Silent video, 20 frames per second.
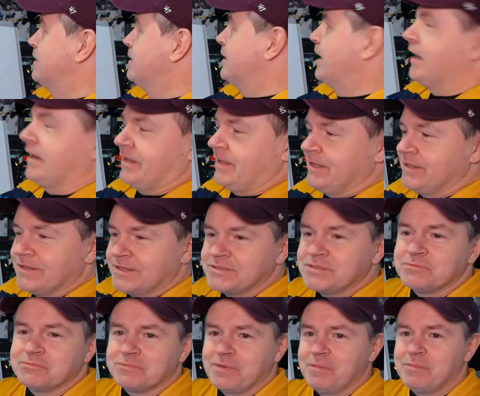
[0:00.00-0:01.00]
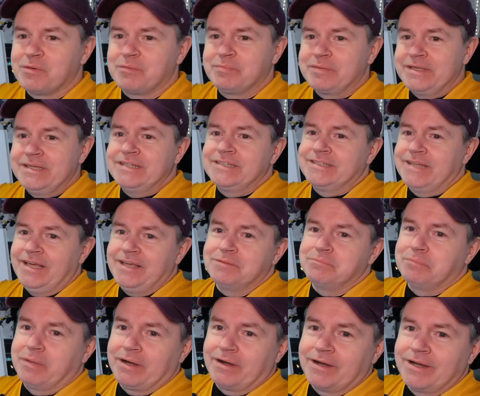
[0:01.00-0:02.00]
Yeah, he doesn't remember being
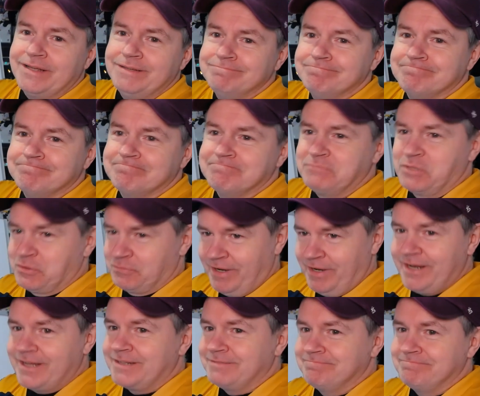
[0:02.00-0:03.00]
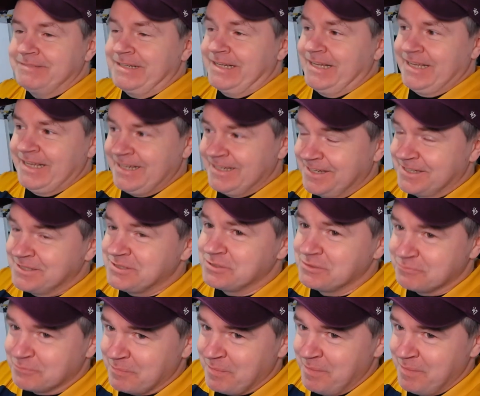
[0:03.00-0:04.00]
dead, Barry. You're right. He
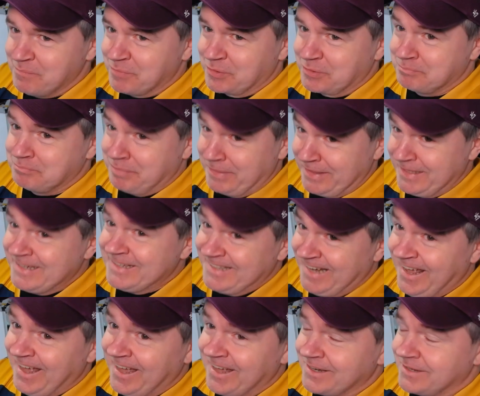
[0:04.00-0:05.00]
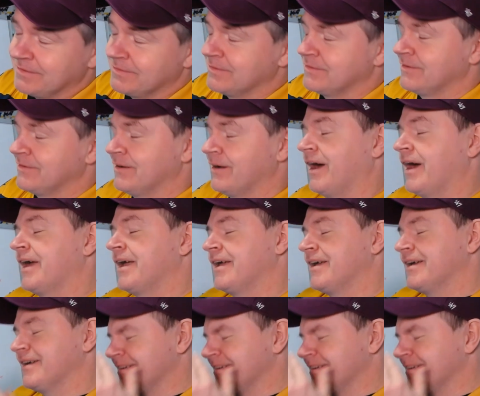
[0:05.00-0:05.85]
doesn't remember being dead. It's